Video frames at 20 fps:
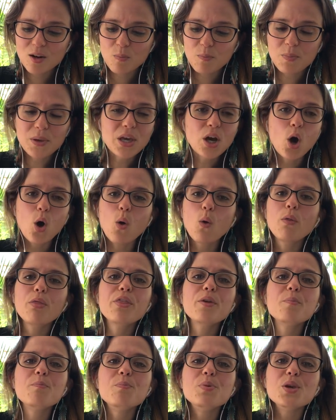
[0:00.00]
behold
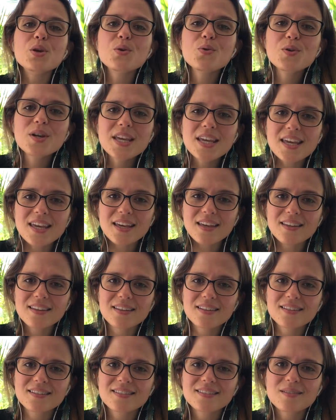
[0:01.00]
the beauty.
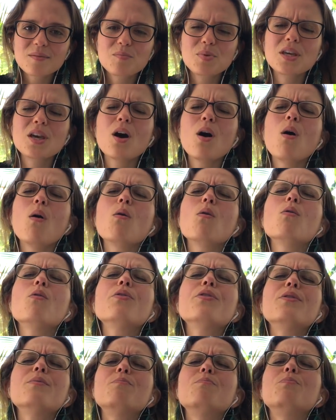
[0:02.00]

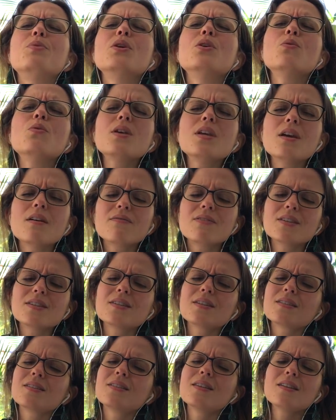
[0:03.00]
Behold the beauty of this
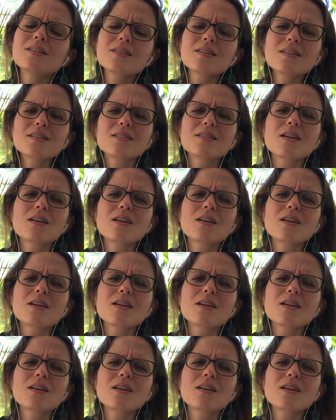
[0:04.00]
existence.